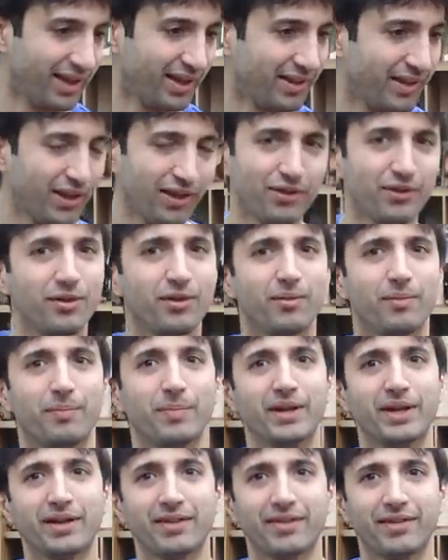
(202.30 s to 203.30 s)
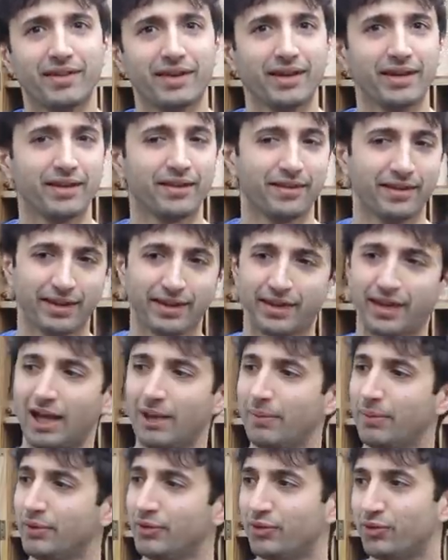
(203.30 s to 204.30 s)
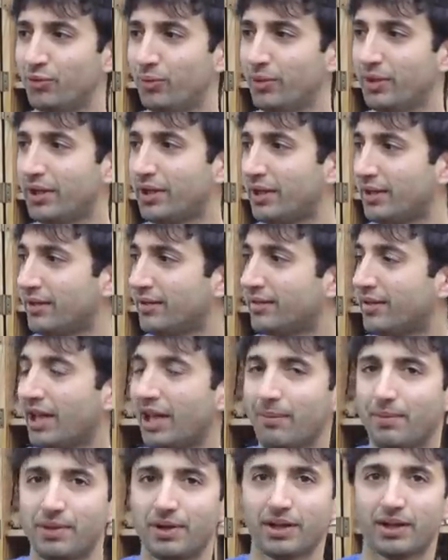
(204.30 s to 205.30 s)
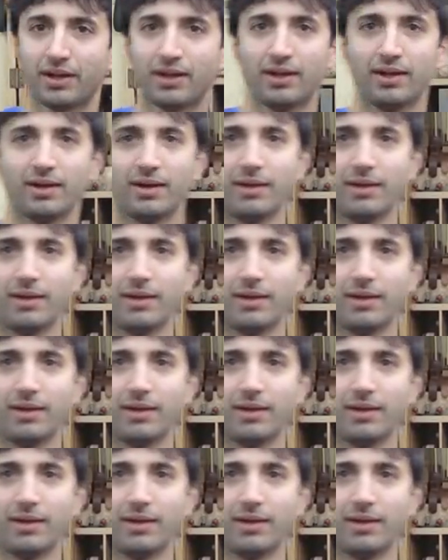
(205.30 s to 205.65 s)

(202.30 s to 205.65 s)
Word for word: The other big thing that happened this week is happening